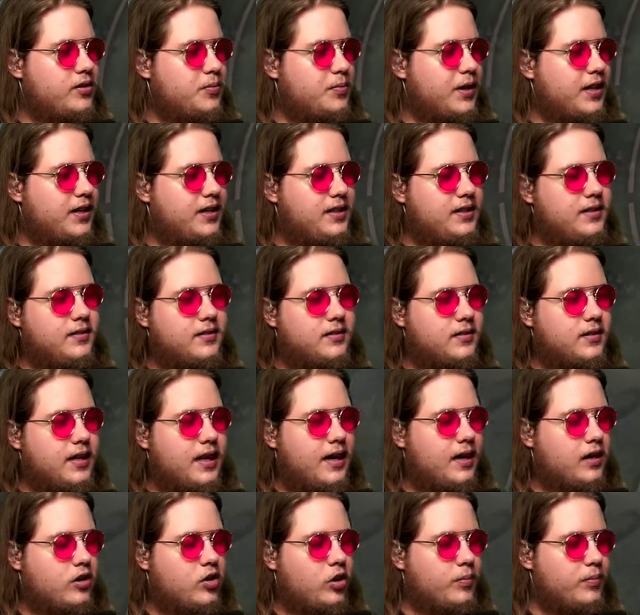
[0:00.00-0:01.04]
but he's
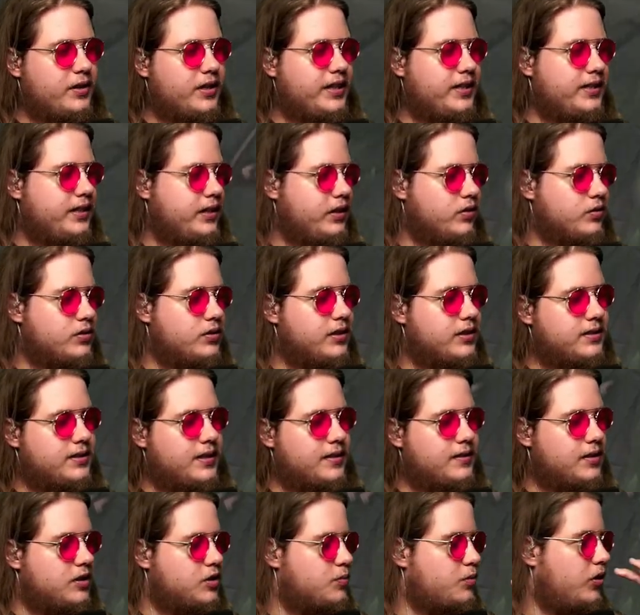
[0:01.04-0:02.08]
completely useless at
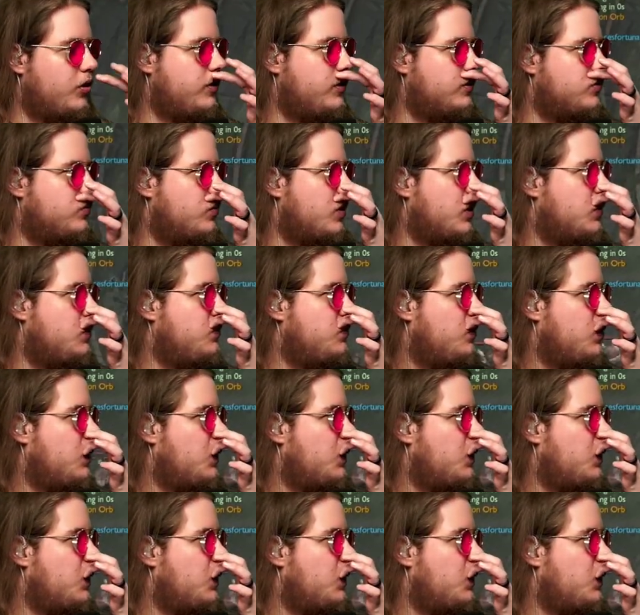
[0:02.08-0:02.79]
this point as well.